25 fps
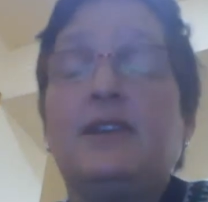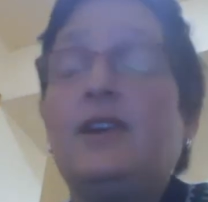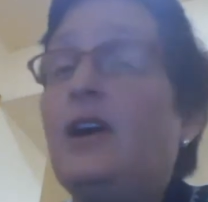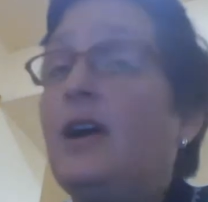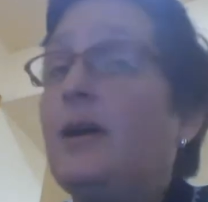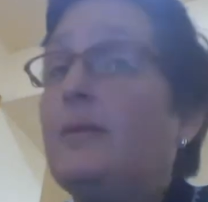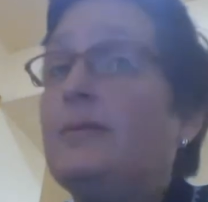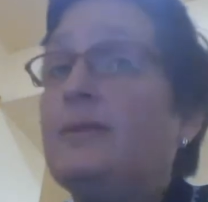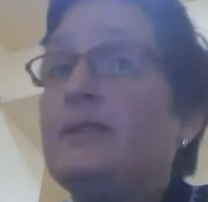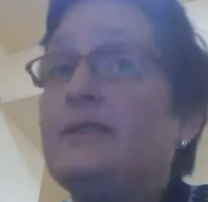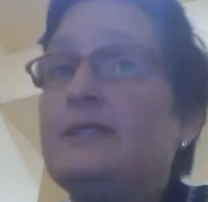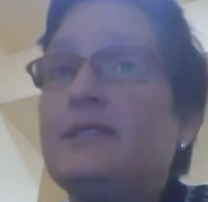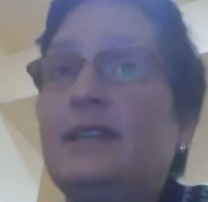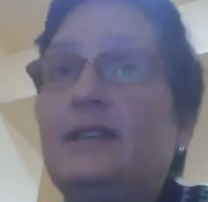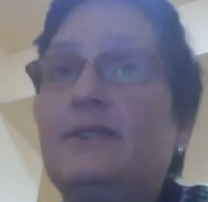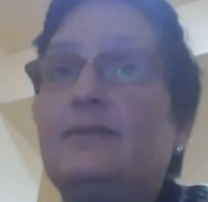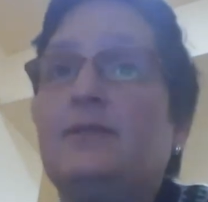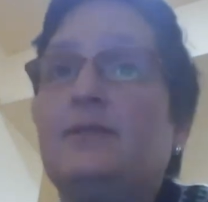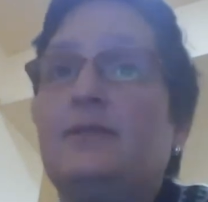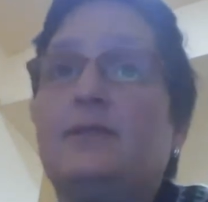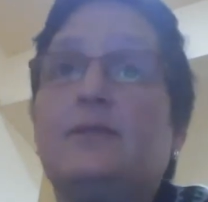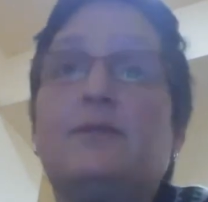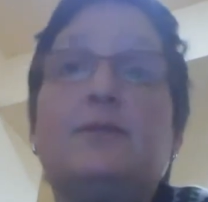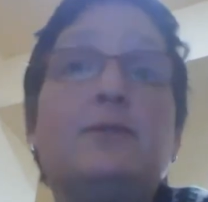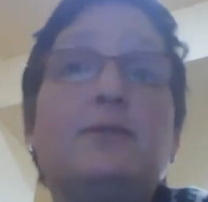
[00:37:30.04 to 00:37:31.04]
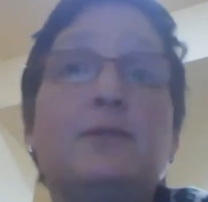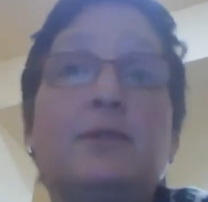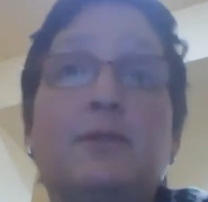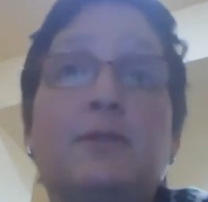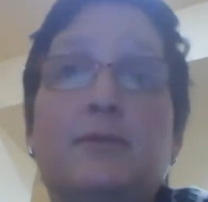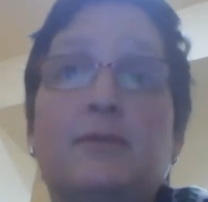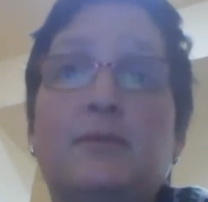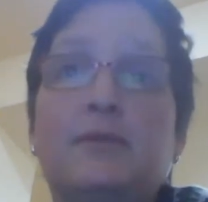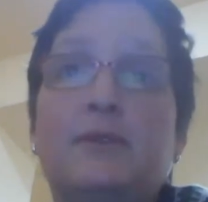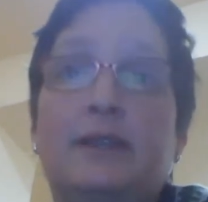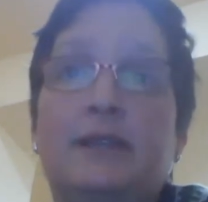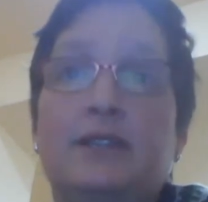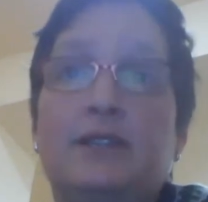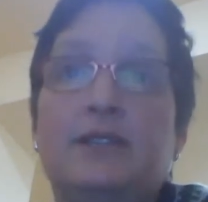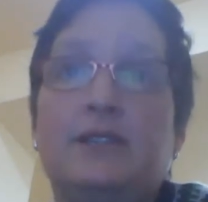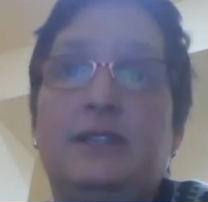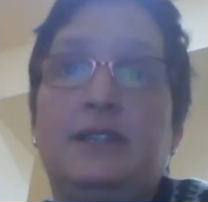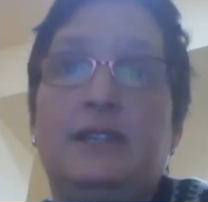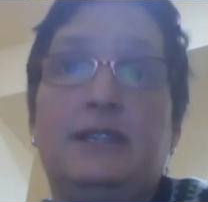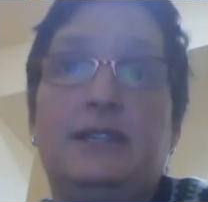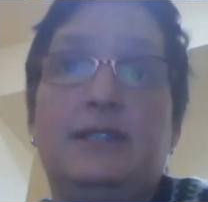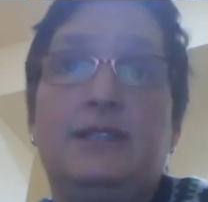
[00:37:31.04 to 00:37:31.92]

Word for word: to compensate for the food inflation.